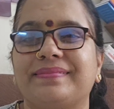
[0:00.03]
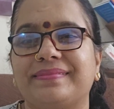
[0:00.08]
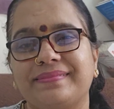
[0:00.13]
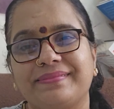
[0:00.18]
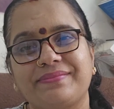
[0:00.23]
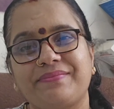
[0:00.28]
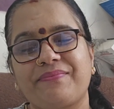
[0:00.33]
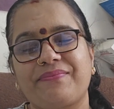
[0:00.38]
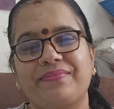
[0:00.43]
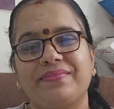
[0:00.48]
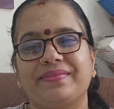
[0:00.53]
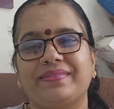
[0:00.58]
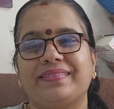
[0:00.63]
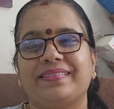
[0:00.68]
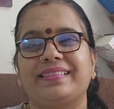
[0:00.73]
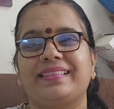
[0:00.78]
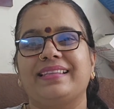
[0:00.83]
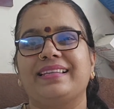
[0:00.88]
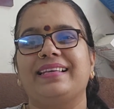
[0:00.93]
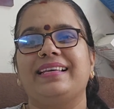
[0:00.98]

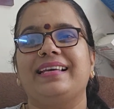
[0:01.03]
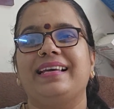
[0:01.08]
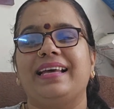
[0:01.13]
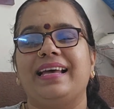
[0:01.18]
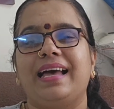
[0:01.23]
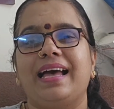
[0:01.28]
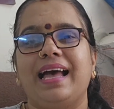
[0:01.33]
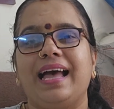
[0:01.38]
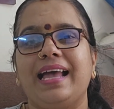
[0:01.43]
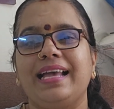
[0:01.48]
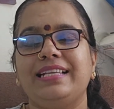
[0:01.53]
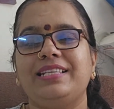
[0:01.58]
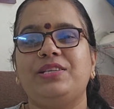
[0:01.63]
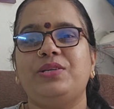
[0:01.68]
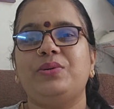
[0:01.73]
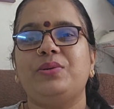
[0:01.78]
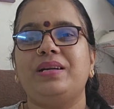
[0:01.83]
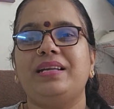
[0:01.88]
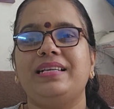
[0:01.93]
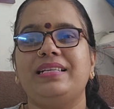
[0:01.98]
Hi
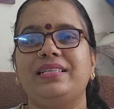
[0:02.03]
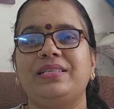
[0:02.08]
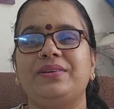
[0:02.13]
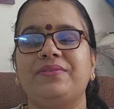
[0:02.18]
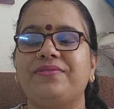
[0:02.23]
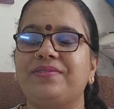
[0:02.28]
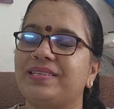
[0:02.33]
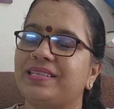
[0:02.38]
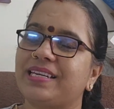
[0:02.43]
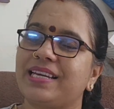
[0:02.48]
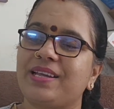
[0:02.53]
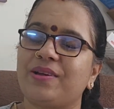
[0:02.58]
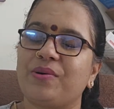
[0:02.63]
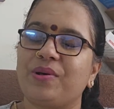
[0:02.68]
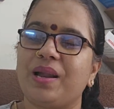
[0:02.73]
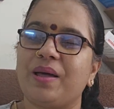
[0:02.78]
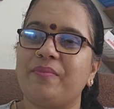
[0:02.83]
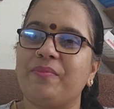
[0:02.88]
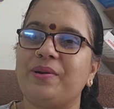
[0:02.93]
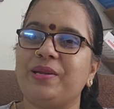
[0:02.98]
students of Sri
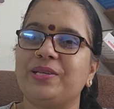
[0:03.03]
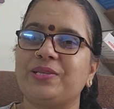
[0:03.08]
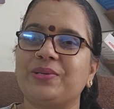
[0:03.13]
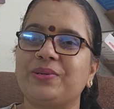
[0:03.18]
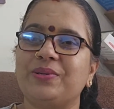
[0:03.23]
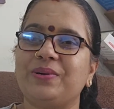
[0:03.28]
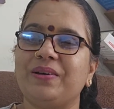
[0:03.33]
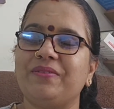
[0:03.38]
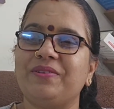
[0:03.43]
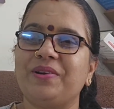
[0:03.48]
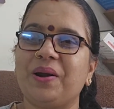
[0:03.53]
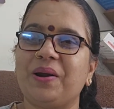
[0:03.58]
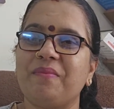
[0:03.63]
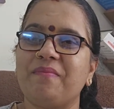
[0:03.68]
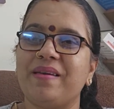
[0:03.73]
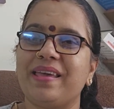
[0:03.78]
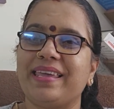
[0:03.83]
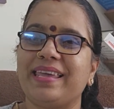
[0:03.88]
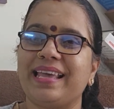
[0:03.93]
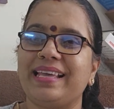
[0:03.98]
Kolhapuri School of
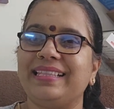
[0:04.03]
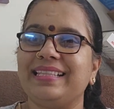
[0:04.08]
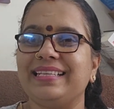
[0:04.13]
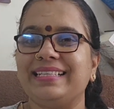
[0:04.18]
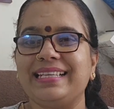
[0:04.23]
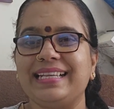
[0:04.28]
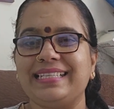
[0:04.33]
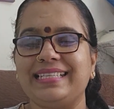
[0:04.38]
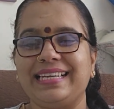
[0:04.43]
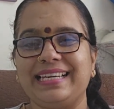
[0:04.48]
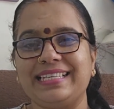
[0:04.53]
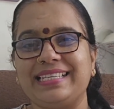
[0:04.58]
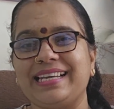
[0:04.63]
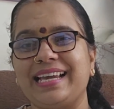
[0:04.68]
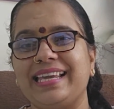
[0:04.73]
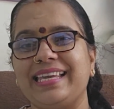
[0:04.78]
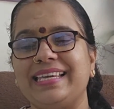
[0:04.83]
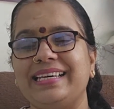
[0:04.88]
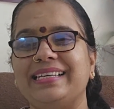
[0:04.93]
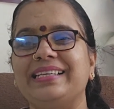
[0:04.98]
Doll Making, this is
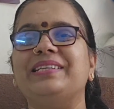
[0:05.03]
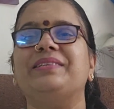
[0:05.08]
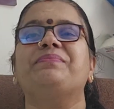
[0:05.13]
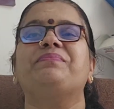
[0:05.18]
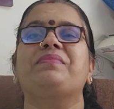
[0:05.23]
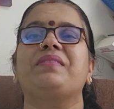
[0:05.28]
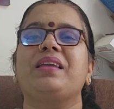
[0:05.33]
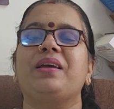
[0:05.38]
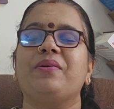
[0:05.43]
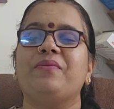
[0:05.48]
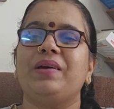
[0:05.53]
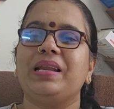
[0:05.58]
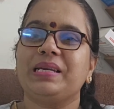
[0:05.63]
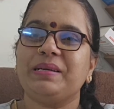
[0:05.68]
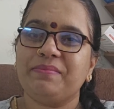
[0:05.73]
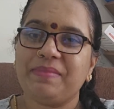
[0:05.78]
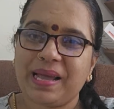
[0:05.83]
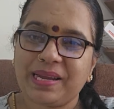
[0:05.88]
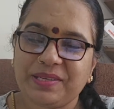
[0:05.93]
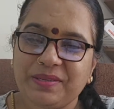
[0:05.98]
Nisha here.
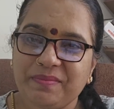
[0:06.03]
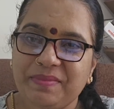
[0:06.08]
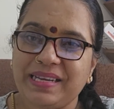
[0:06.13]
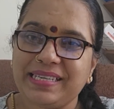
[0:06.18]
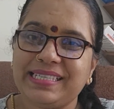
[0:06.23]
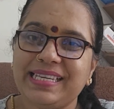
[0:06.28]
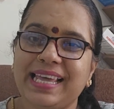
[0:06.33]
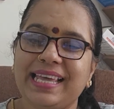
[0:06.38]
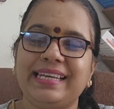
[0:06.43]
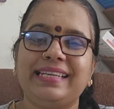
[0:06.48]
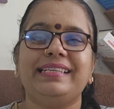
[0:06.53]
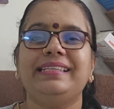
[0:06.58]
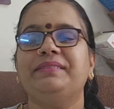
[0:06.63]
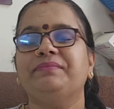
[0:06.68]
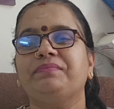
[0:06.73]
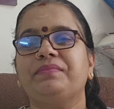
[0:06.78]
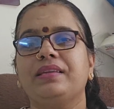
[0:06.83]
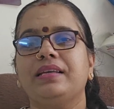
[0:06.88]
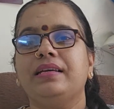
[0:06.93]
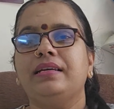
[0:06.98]
Welcome back to my channel.
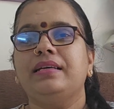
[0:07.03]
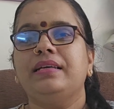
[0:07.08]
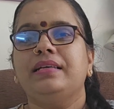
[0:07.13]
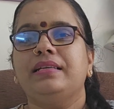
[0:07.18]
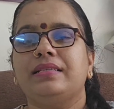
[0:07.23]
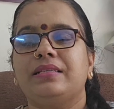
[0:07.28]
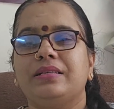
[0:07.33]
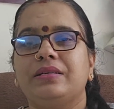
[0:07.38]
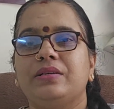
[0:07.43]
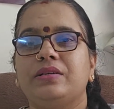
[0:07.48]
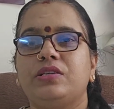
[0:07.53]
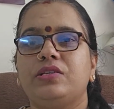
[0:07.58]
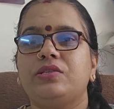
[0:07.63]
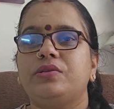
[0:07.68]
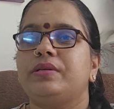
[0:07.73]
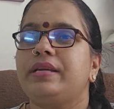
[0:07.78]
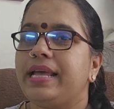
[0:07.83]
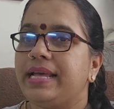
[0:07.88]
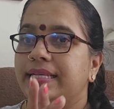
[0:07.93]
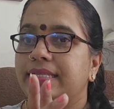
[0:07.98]
So
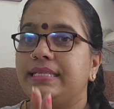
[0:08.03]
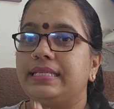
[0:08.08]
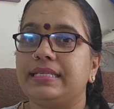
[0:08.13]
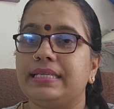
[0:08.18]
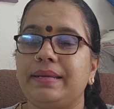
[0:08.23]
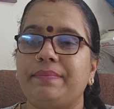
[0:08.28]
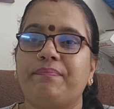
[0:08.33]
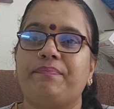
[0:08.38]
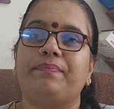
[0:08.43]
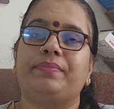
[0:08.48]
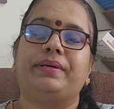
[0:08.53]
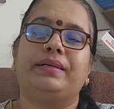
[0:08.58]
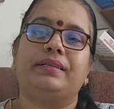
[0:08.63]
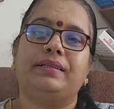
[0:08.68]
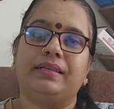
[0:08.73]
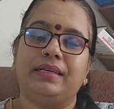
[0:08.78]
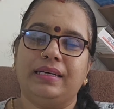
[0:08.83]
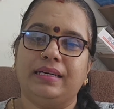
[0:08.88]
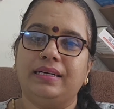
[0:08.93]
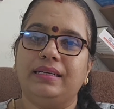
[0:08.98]
today's tip
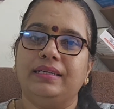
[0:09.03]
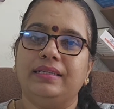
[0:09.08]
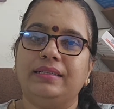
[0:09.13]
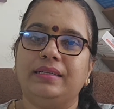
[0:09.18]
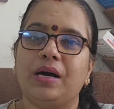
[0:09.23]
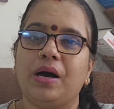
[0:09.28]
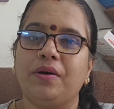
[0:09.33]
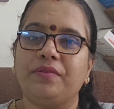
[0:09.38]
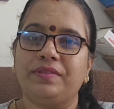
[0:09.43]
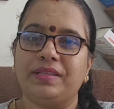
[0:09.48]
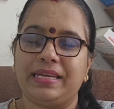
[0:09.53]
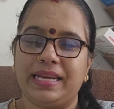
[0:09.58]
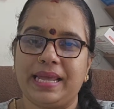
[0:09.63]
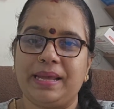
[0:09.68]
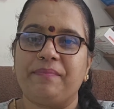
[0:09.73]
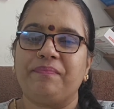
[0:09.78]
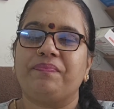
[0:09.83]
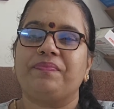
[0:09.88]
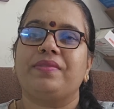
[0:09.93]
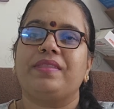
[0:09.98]
of the
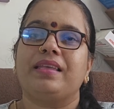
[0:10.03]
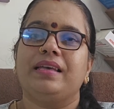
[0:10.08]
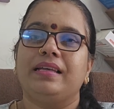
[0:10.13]
day.